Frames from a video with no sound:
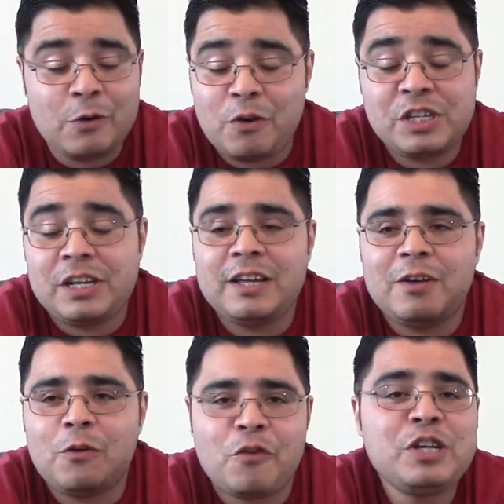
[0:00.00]
origi
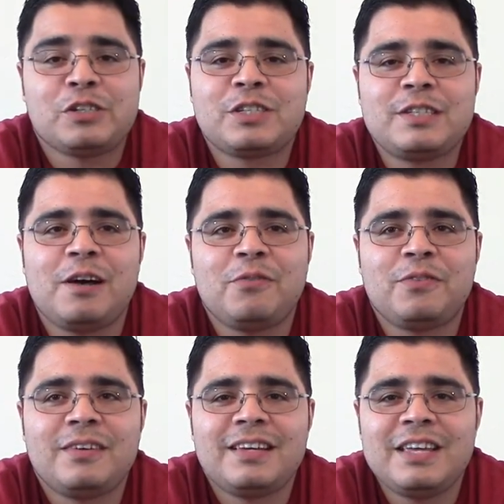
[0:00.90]
uh, original stuff.
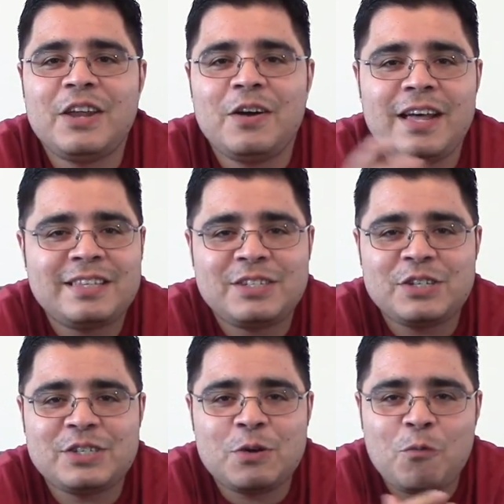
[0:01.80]
You know, it's
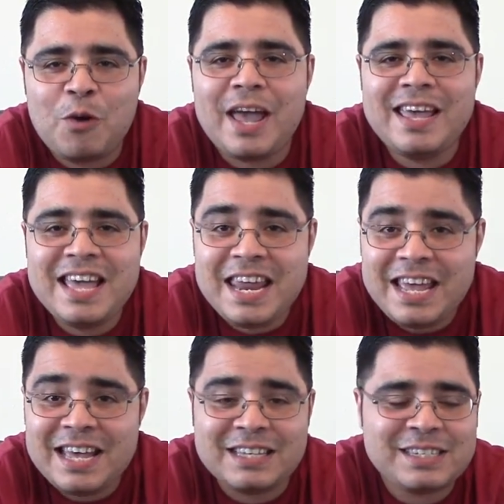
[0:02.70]
just the way it
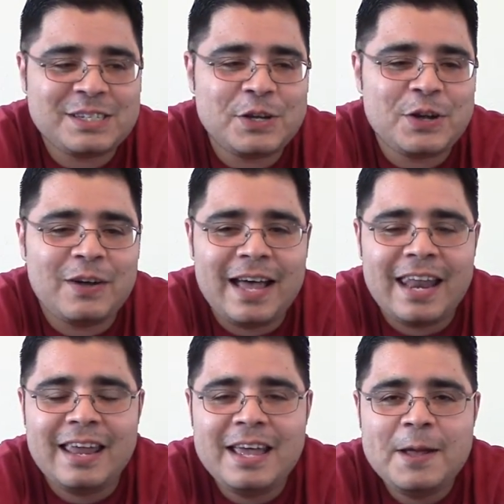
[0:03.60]
is, you know,
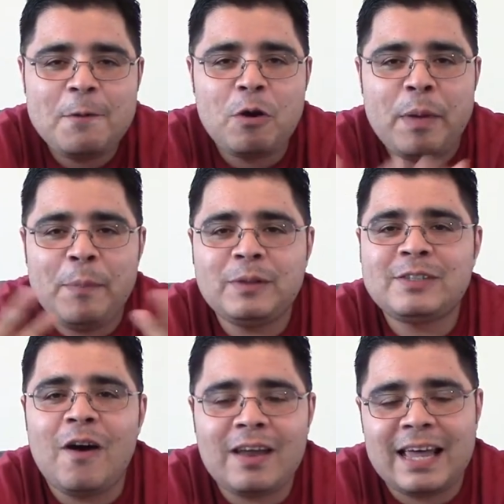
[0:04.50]
and when people
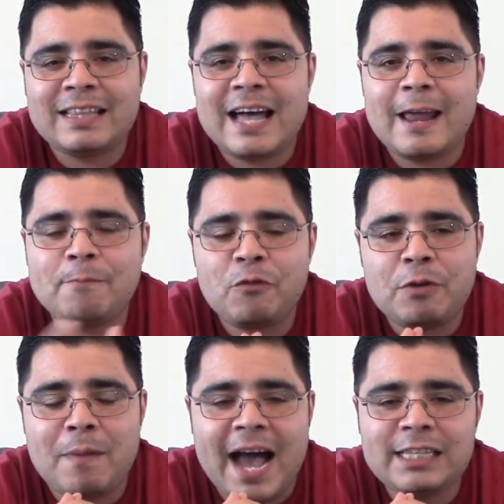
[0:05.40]
talk like that,
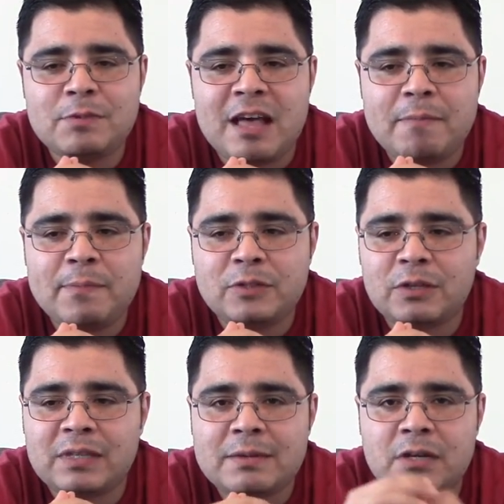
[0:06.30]
reminds me that people
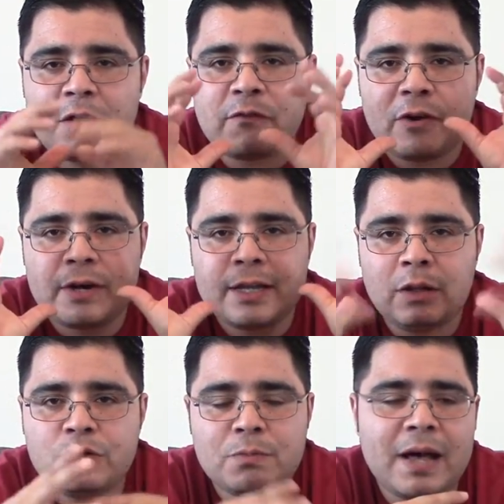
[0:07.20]
sometimes are very
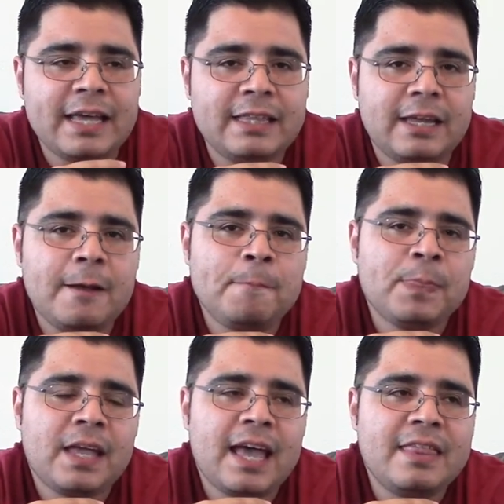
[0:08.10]
close-minded
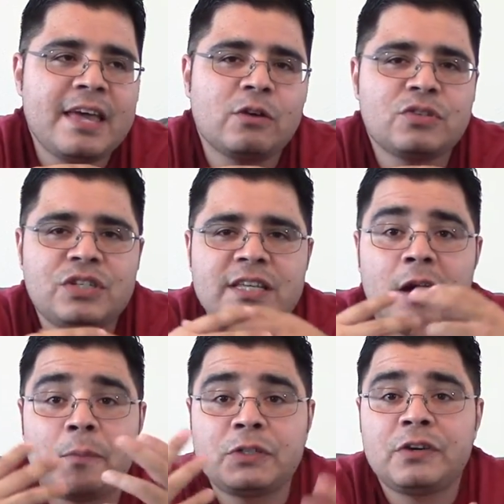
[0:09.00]
and they don't see the
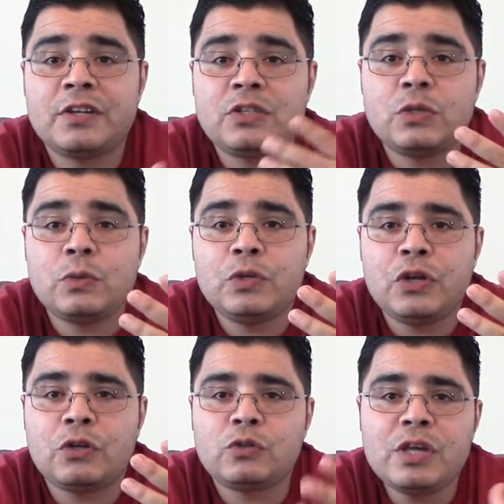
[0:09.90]
opportunities to, you
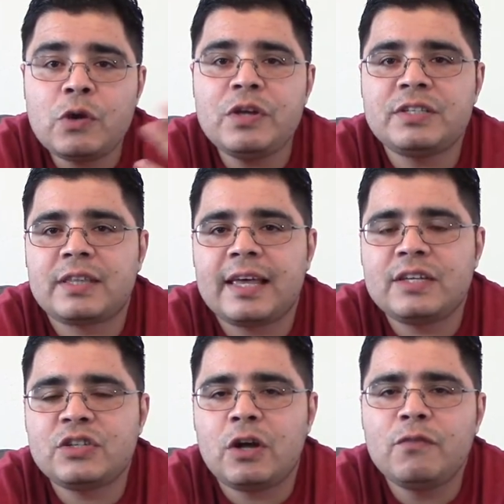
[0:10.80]
know, to increase
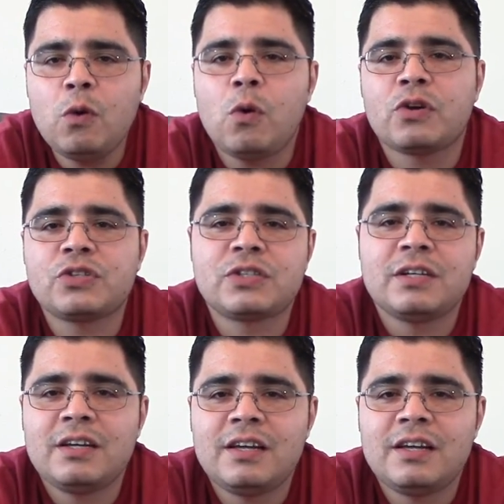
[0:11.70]
things, you know, of course.